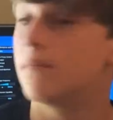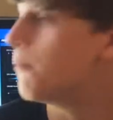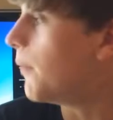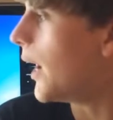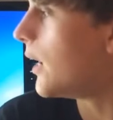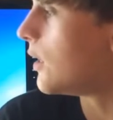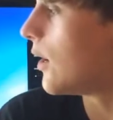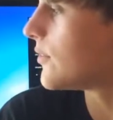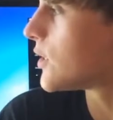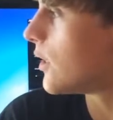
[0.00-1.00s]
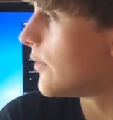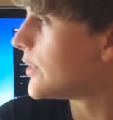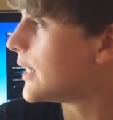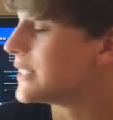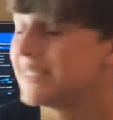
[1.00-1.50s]
My graphics card and
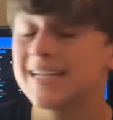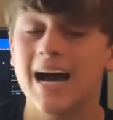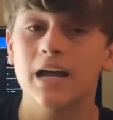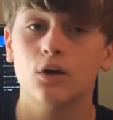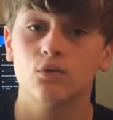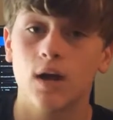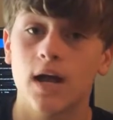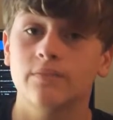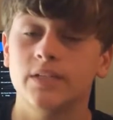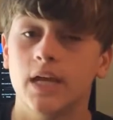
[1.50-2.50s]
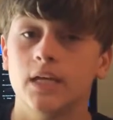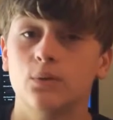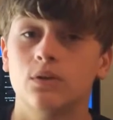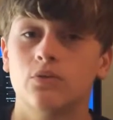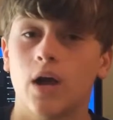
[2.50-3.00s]
everything has not arrived yet. It
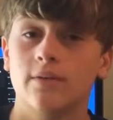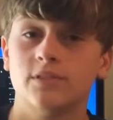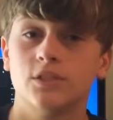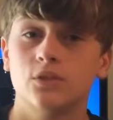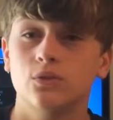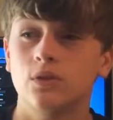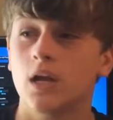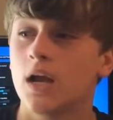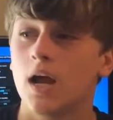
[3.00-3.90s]
will arrive soon.